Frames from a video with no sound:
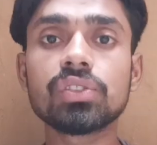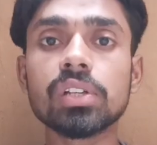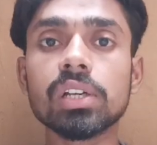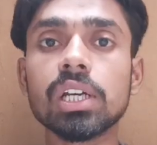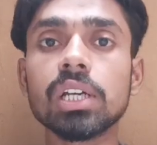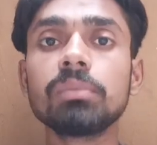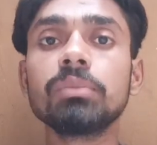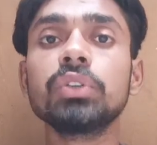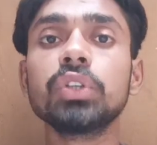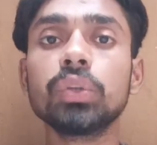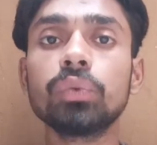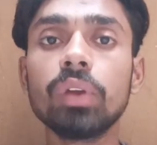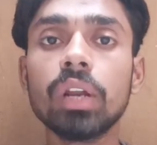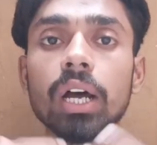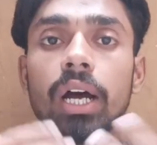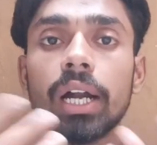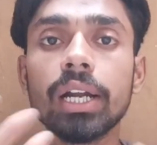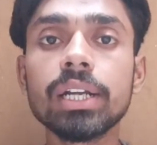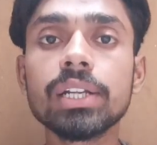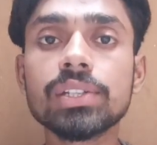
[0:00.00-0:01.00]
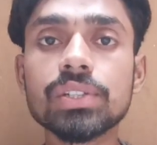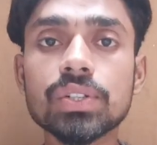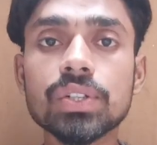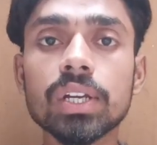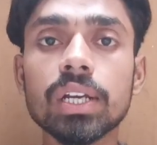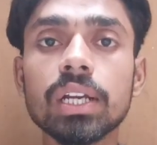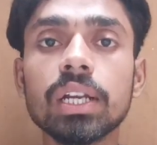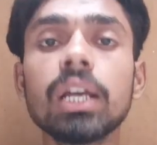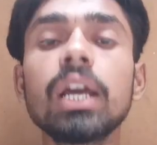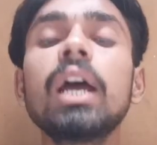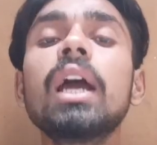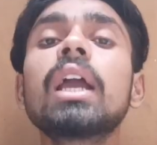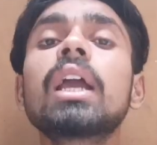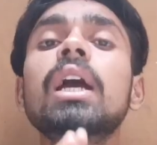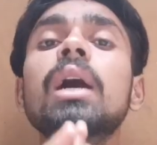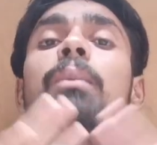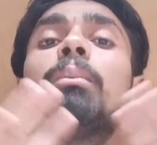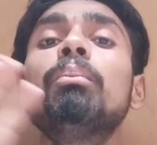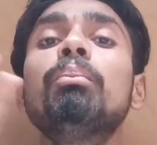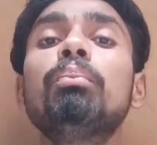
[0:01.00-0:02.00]
time you will understand
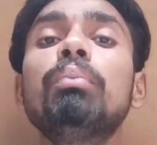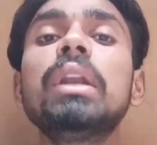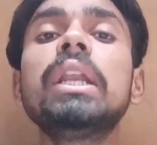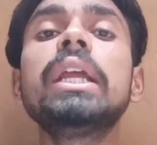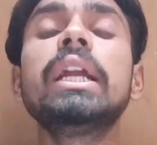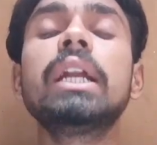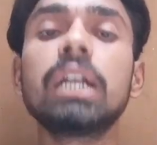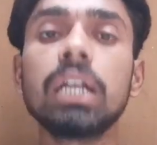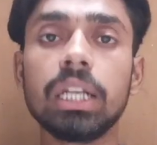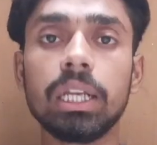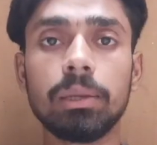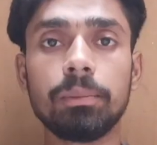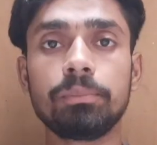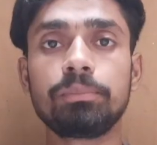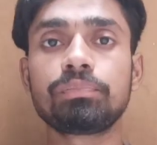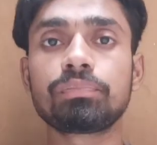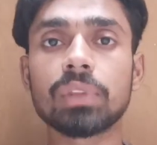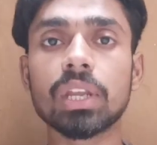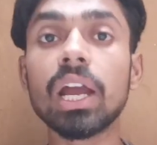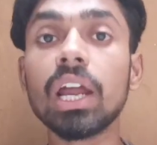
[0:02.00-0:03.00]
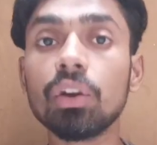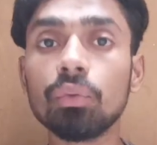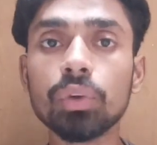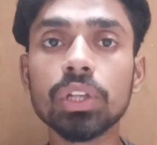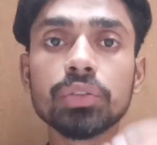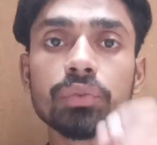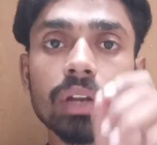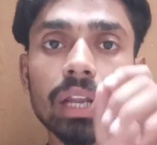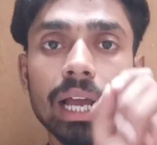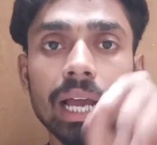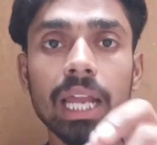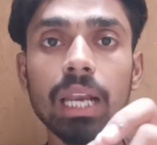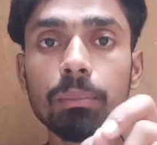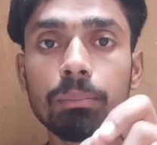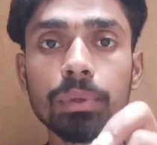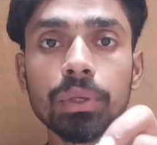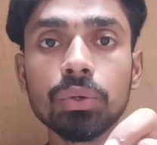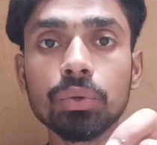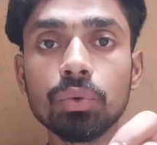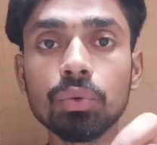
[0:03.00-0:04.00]
completely, and which will
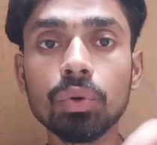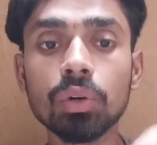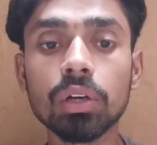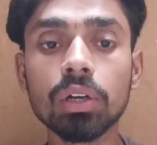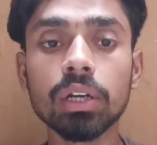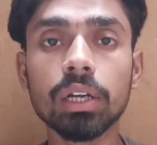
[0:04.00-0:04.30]
help you